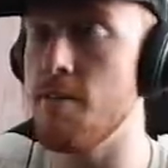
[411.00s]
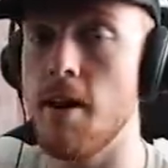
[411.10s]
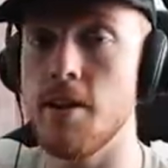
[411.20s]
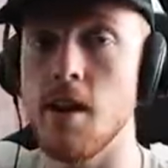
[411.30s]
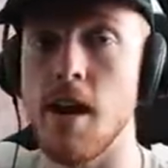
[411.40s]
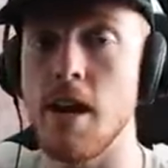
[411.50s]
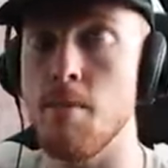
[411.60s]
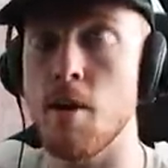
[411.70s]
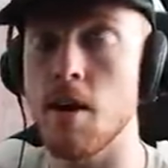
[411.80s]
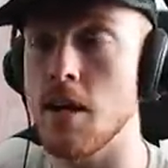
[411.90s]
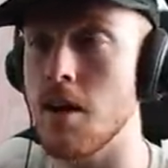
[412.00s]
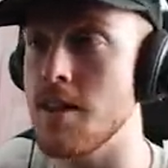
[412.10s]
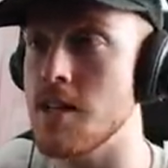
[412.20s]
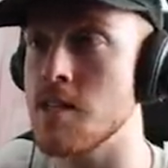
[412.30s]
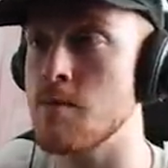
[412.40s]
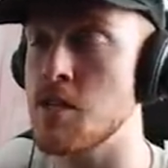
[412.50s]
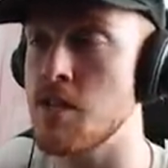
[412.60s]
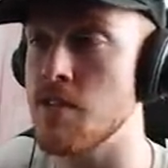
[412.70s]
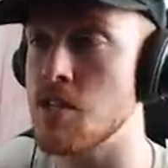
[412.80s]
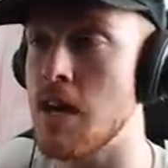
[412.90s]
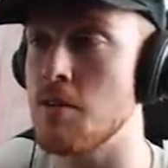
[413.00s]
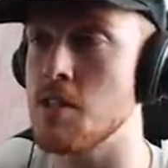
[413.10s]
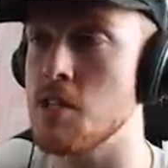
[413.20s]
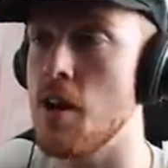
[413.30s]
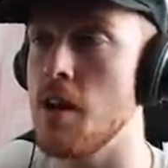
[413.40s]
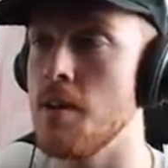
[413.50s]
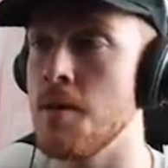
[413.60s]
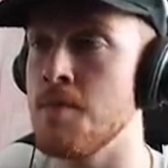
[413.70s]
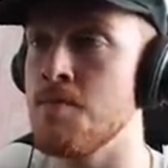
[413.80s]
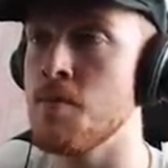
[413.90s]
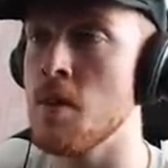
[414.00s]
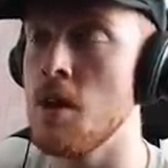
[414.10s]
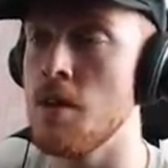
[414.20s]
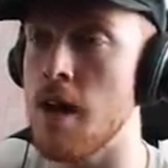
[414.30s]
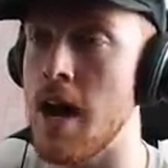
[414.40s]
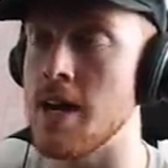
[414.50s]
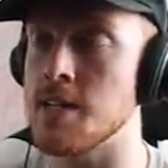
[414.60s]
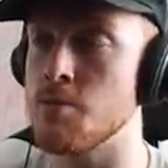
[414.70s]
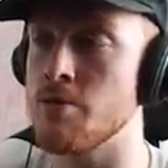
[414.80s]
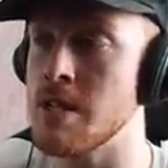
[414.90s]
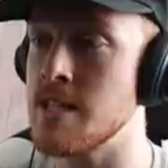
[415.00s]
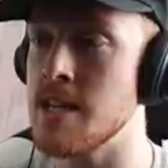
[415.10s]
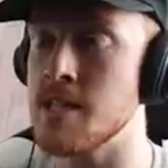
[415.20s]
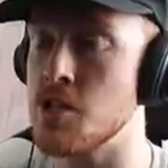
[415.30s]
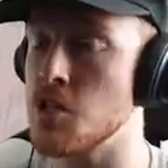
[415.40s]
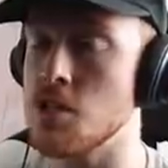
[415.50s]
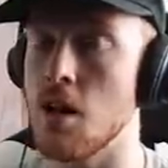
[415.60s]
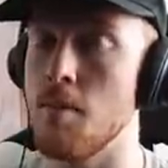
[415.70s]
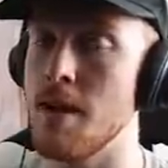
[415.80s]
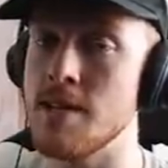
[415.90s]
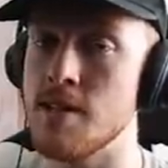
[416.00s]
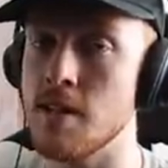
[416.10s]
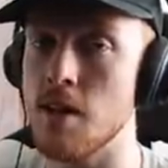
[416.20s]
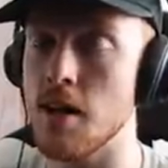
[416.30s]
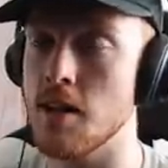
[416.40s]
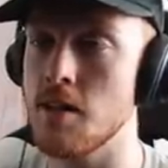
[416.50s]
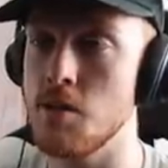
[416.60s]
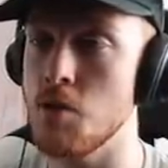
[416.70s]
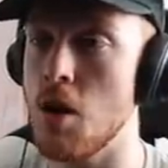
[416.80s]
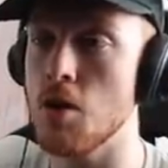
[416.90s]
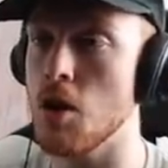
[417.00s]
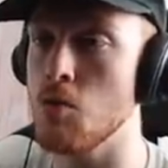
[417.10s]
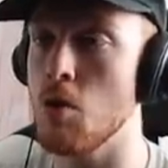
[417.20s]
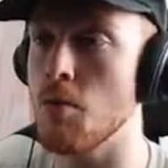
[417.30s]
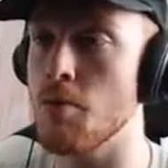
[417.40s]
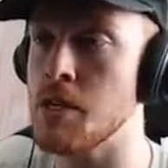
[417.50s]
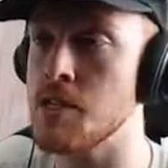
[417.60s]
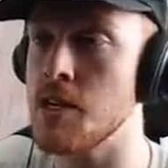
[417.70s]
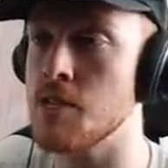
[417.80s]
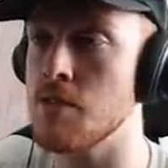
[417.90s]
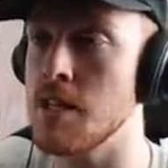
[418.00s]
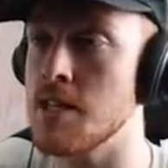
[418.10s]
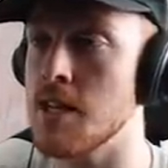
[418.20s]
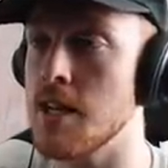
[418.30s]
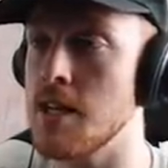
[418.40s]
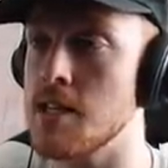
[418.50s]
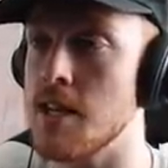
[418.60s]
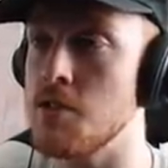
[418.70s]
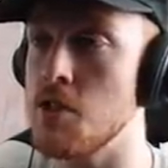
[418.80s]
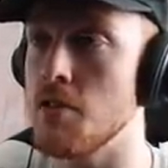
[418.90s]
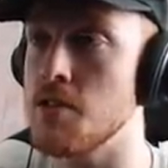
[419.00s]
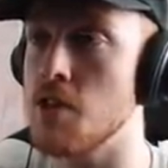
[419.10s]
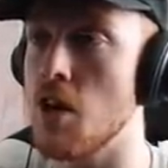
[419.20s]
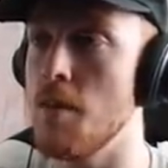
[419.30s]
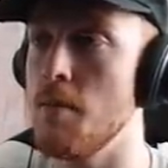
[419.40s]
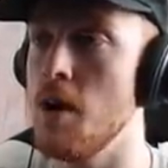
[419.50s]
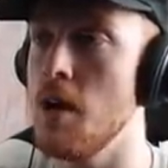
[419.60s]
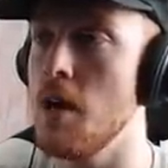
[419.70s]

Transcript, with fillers: i find that any plugin like this especially for sound design that has presets is just amazing. Like you can't go wrong with presets realistically. It saves you loads of time.